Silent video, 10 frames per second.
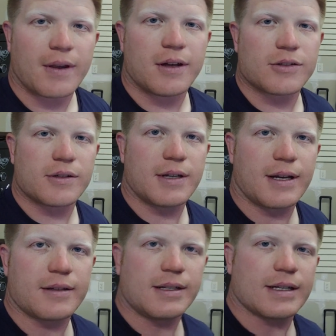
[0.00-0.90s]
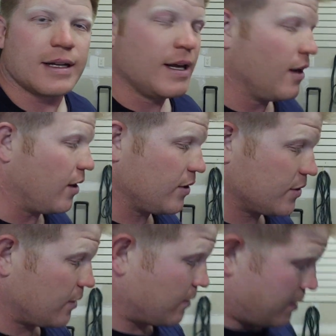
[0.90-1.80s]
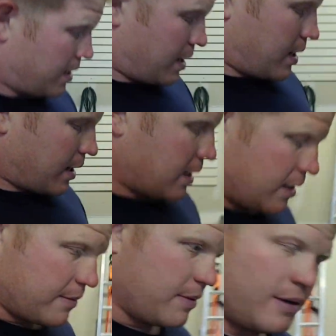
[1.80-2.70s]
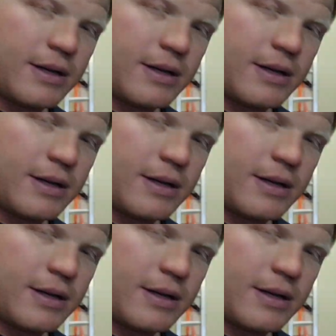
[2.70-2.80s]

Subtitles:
I'll show you how it's done. Also, I